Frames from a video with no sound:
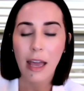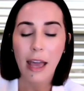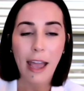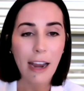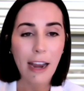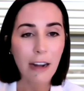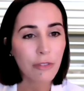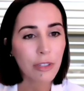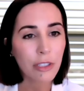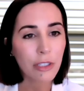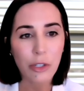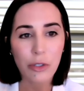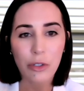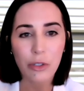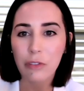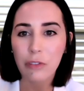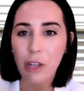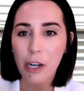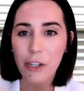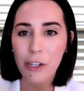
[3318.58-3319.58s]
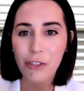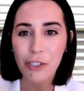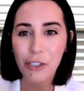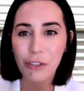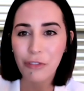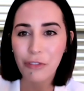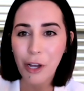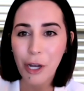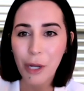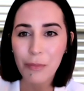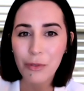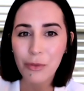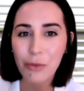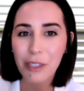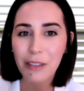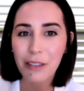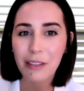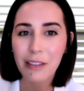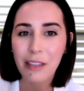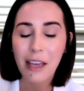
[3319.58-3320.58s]
Every load of laundry you've helped
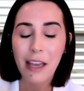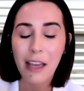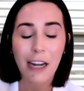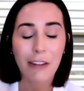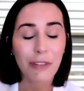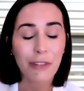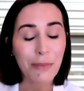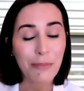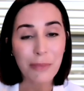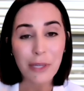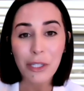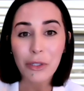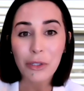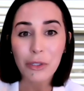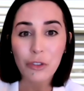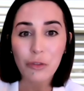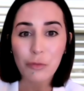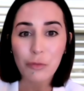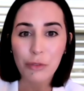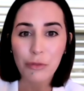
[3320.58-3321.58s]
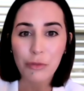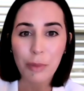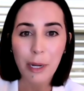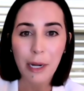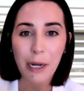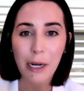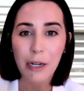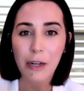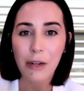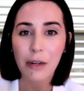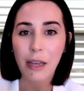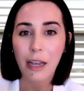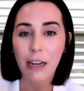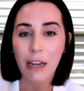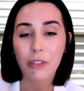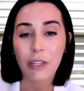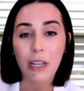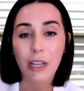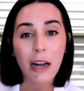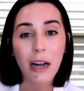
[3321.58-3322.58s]
with, every meal you've prepared,
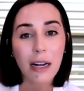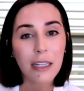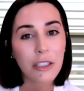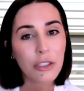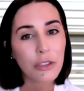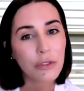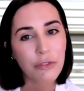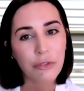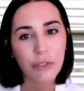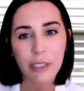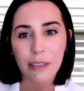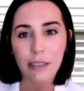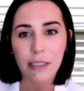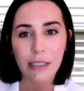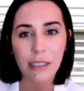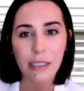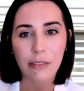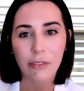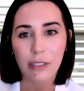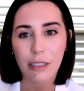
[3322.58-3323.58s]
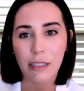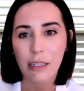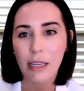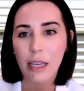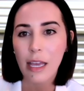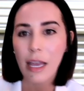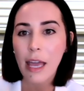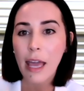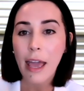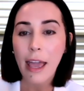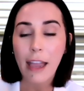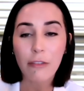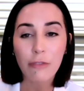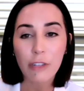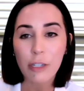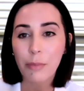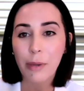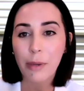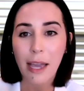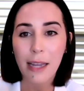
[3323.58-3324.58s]
every hug you've freely given, every
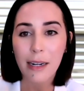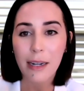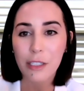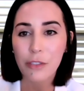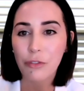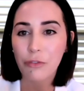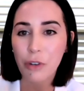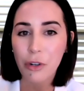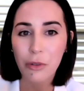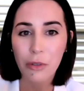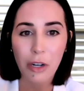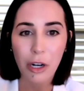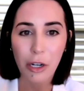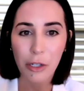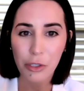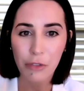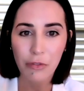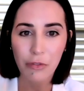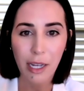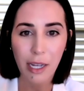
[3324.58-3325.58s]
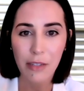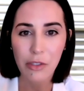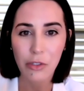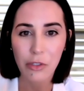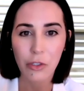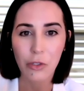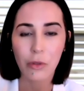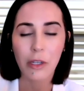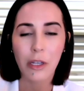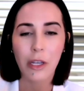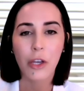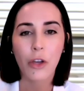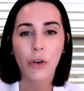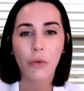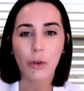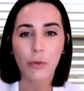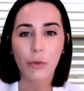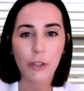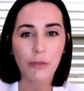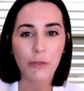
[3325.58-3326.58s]
panicked phone call you've answered
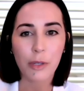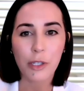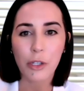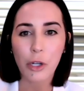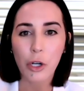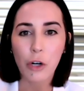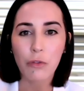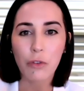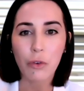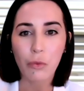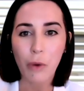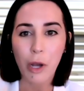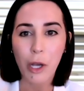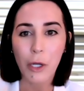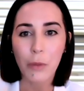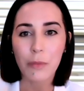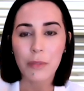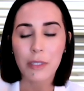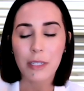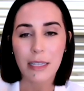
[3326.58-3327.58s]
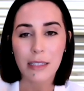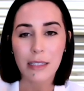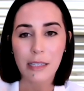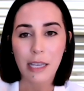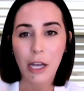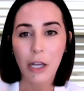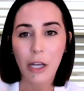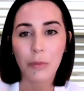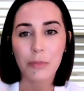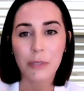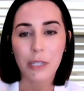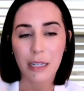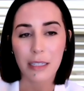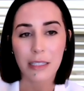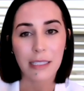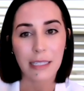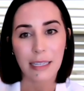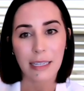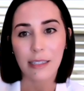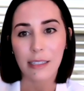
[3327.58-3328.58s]
when we've been overwhelmed has helped us
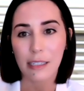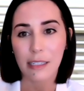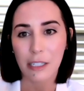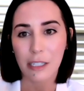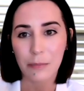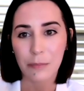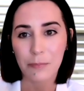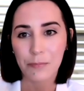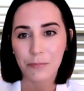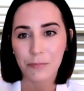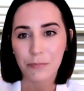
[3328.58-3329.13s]
get here.